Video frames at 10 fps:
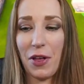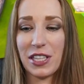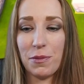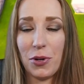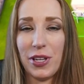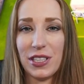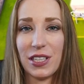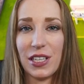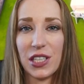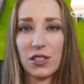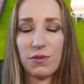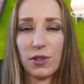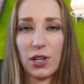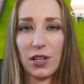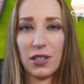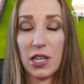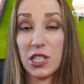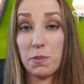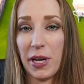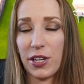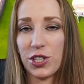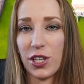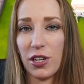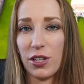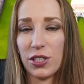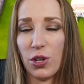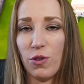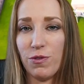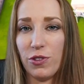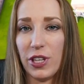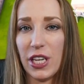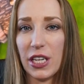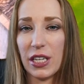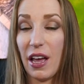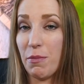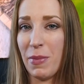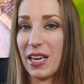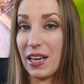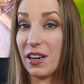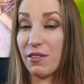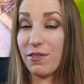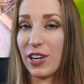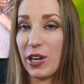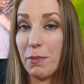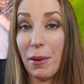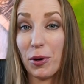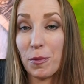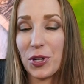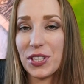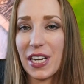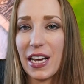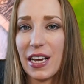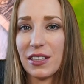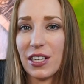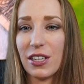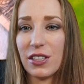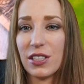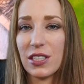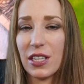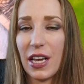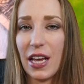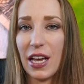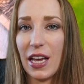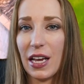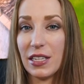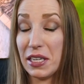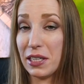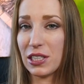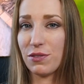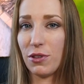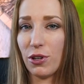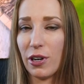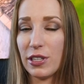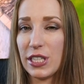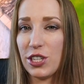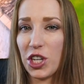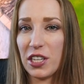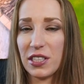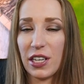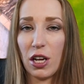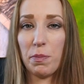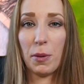lots of places for nice pictures, hopefully make it a very memorable day. There's a dance floor, a DJ set up, a